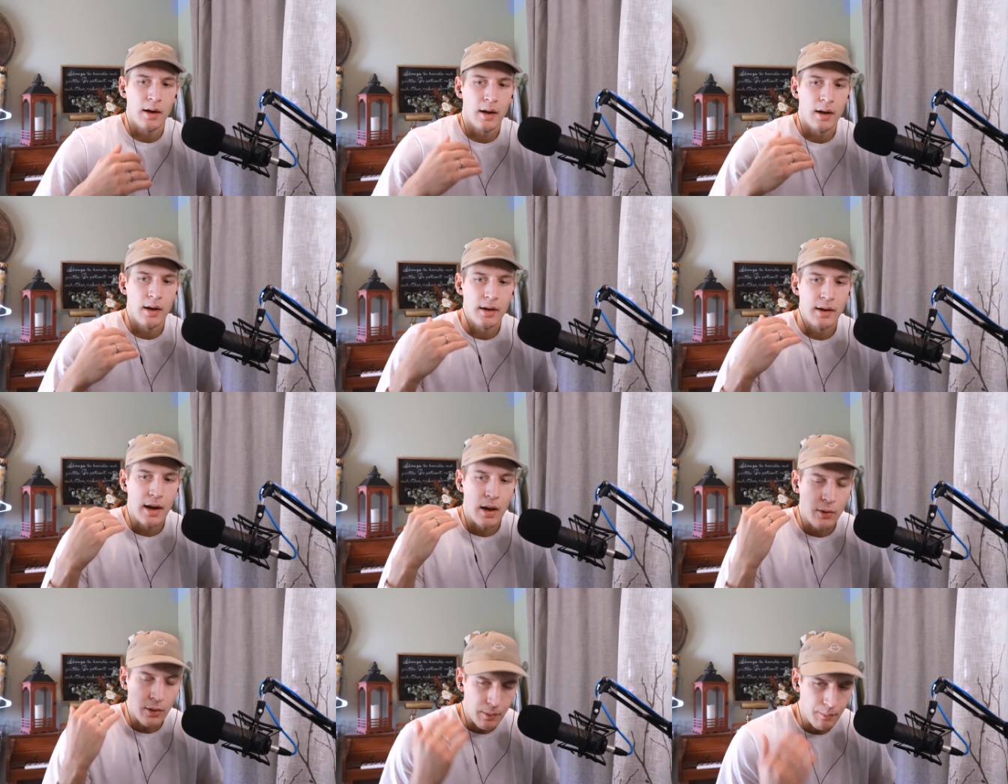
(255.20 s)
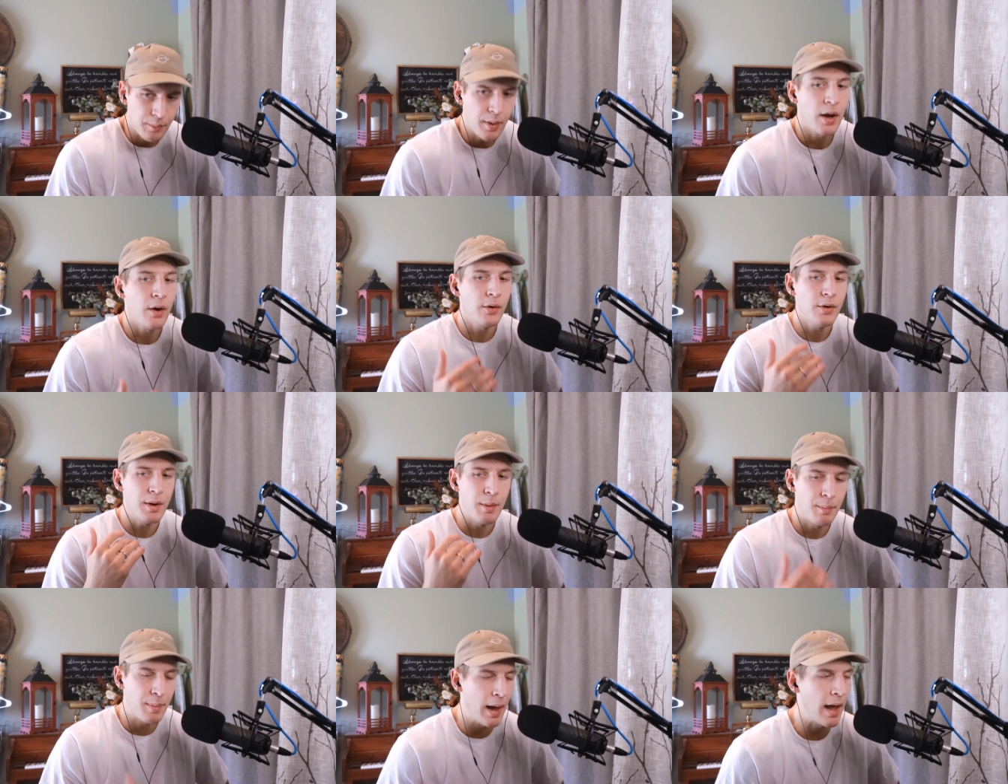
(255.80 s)
Now, compared
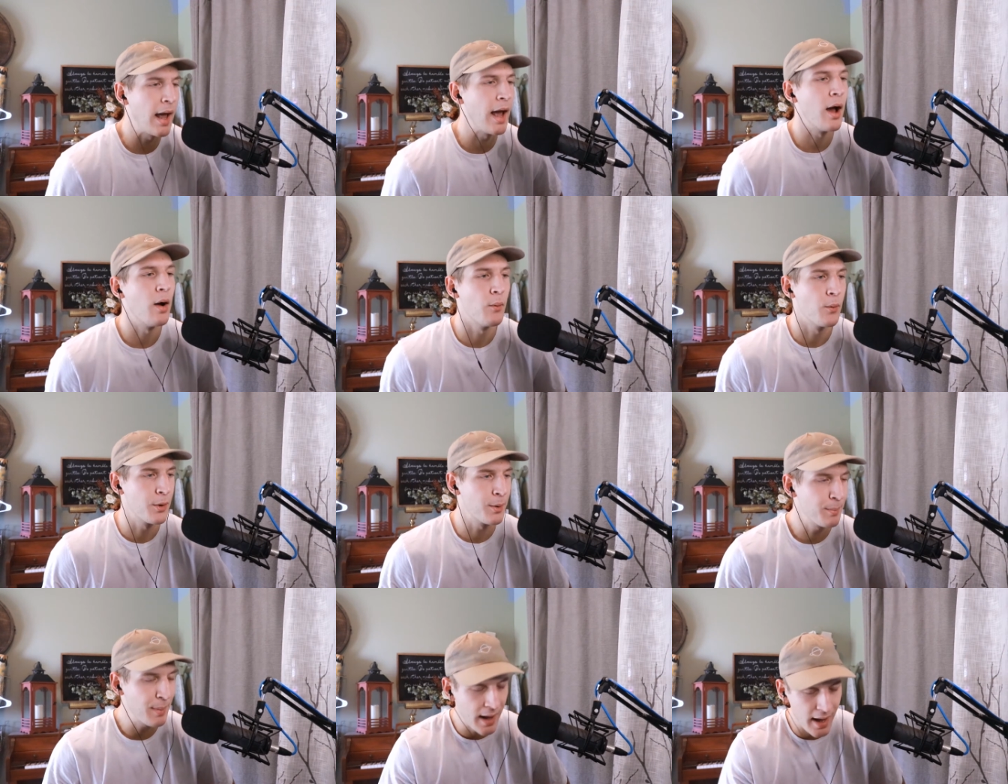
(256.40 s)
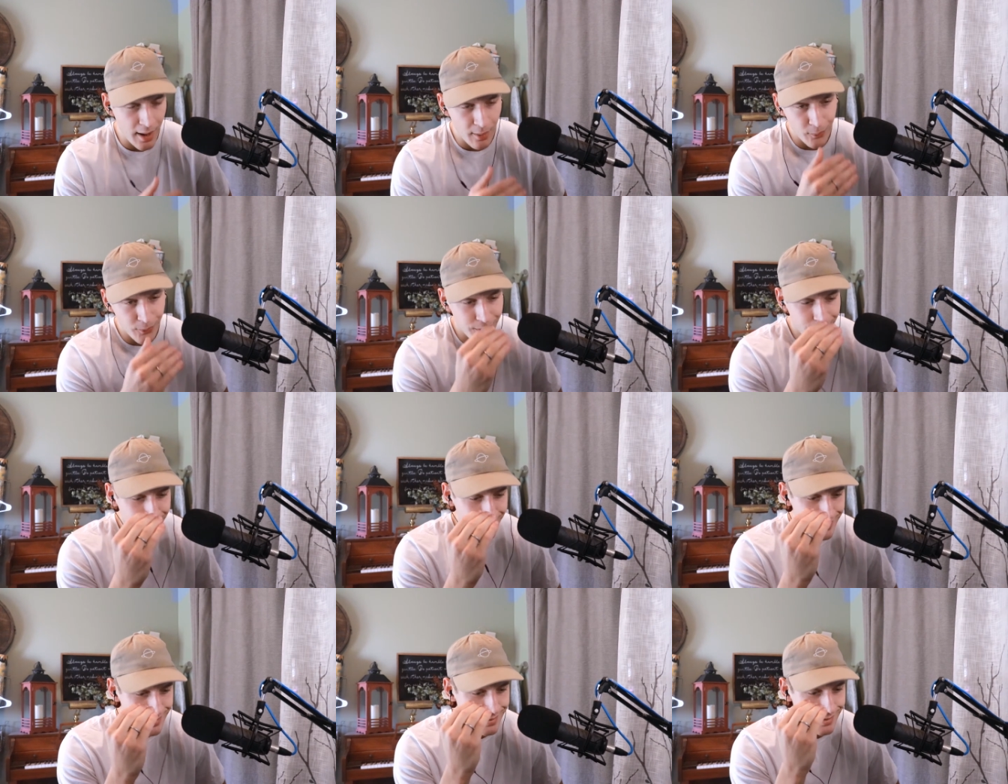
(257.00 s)
to power, power
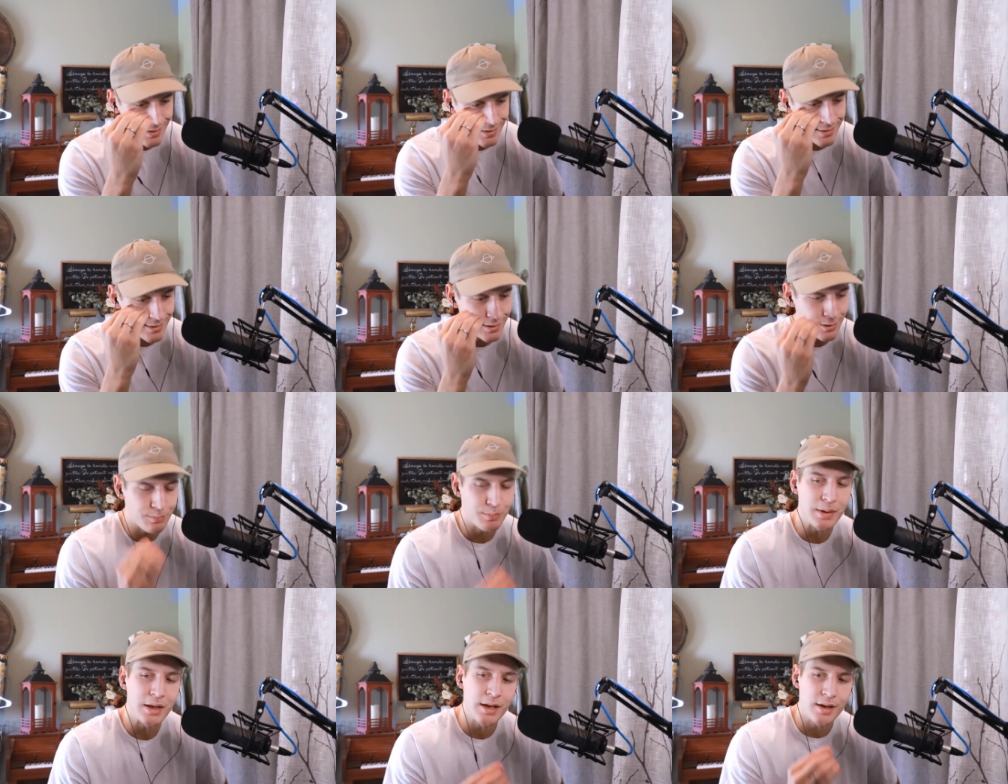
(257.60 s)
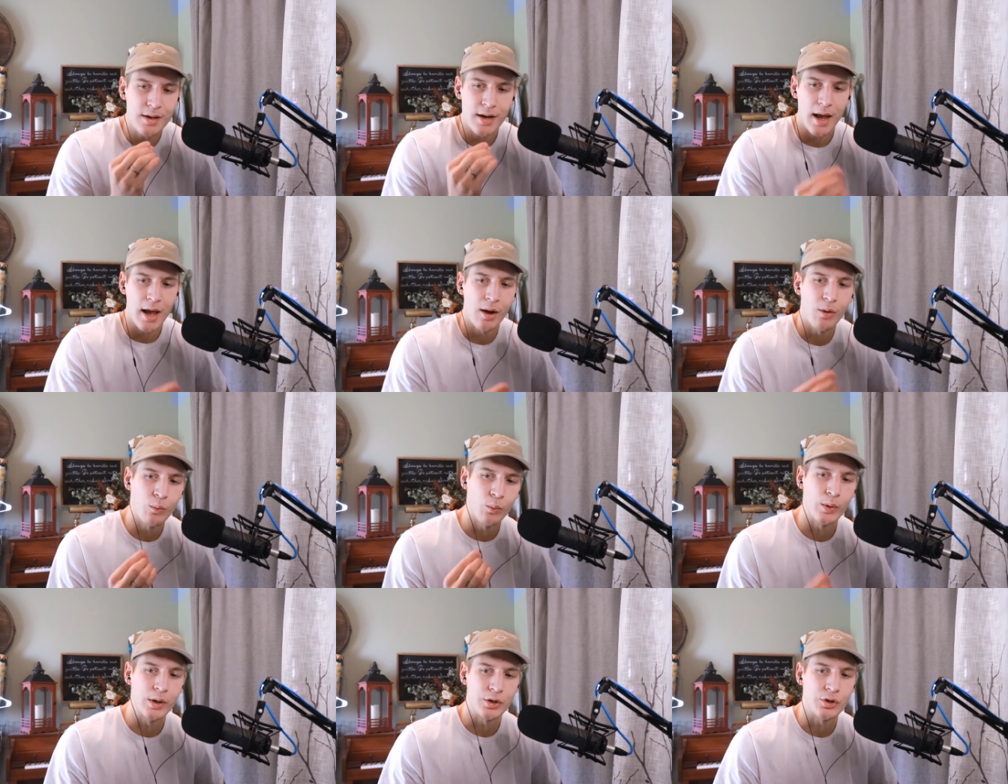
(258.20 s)
is the speed at
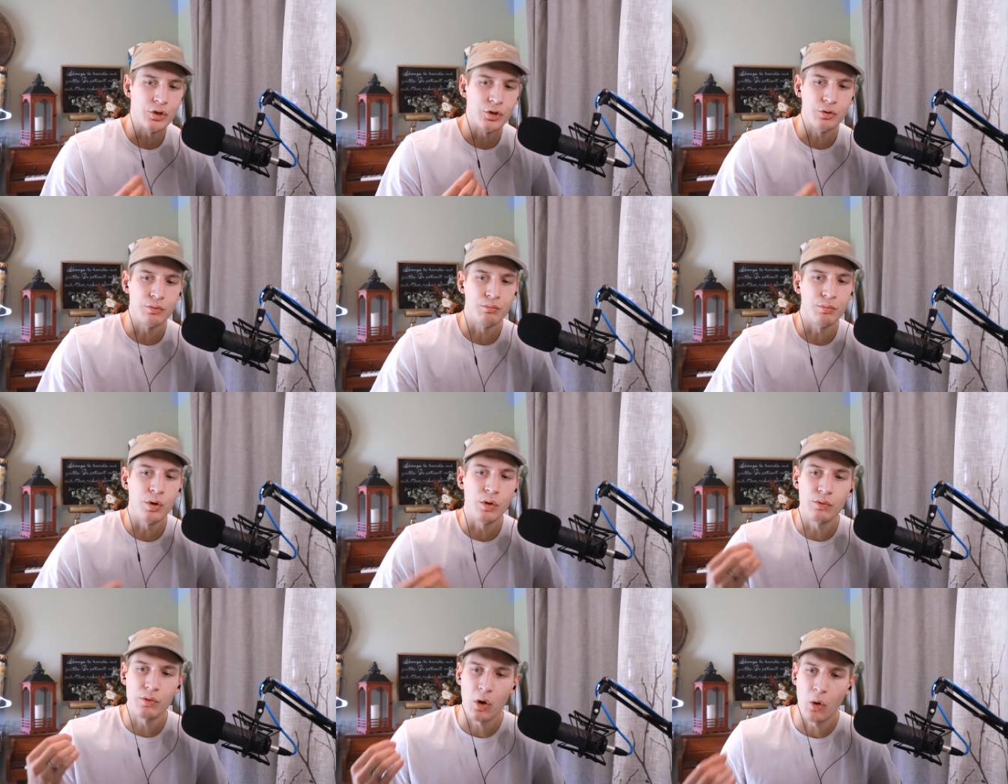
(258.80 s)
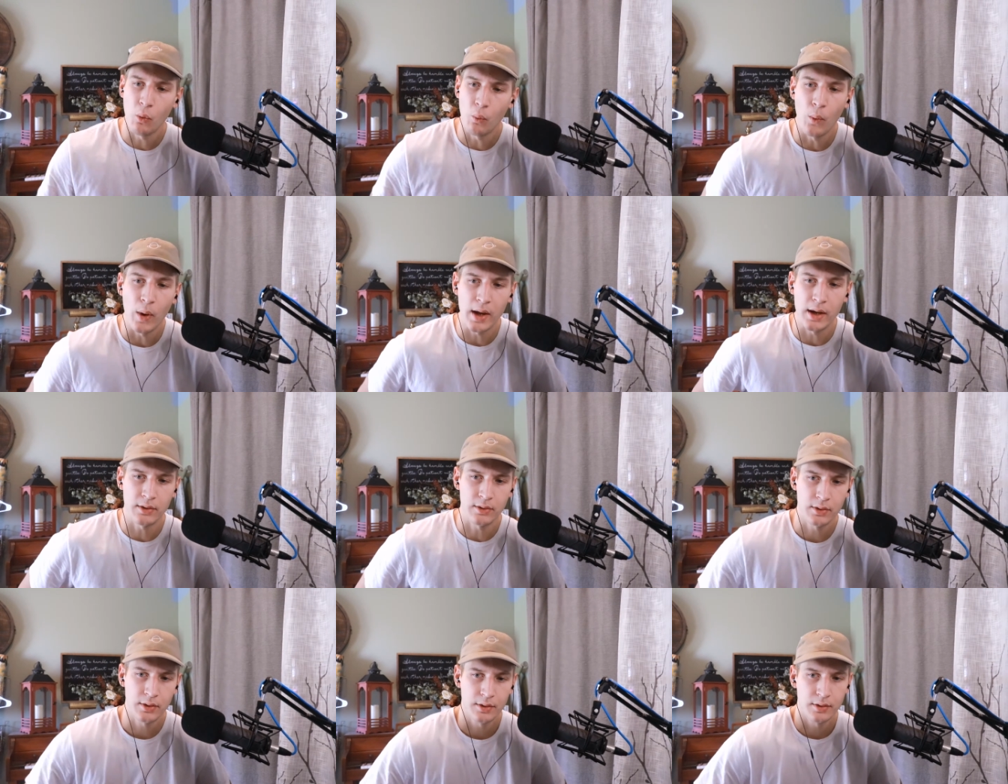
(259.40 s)
which you move a
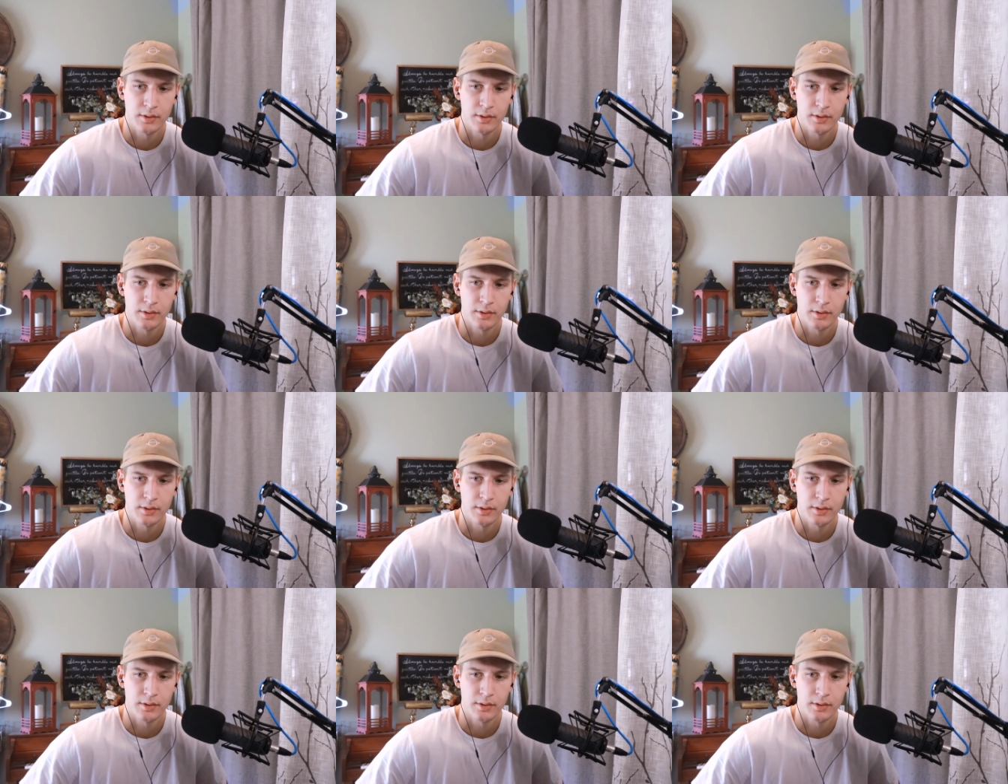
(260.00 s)
weight.